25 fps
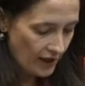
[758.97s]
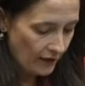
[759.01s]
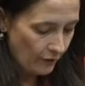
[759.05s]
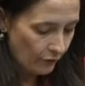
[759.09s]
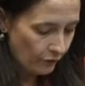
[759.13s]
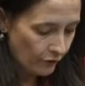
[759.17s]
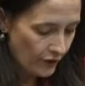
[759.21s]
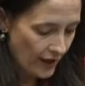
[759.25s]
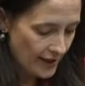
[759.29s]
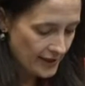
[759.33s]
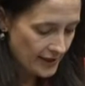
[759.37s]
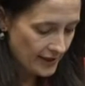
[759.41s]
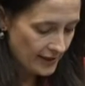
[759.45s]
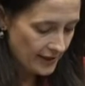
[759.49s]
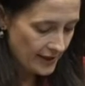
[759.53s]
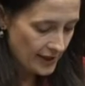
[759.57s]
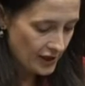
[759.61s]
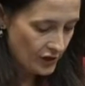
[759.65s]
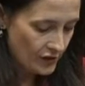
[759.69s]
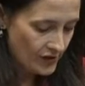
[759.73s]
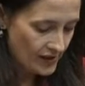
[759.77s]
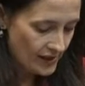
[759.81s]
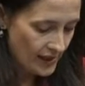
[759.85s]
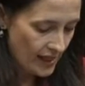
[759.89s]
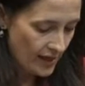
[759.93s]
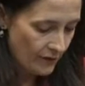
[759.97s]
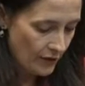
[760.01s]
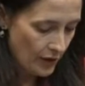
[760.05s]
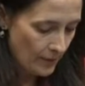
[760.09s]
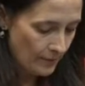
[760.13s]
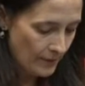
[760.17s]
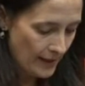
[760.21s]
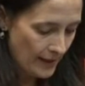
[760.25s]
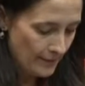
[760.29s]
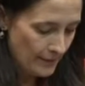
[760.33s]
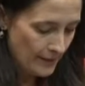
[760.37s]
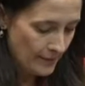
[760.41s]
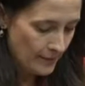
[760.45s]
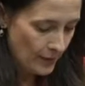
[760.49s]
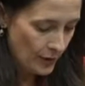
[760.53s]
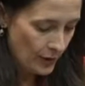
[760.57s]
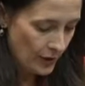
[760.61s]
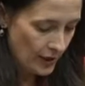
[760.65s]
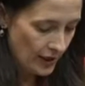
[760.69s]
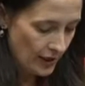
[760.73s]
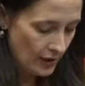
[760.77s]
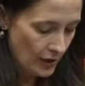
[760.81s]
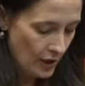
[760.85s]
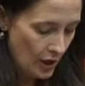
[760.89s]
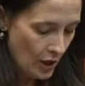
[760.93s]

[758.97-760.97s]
frantically to save our baby boy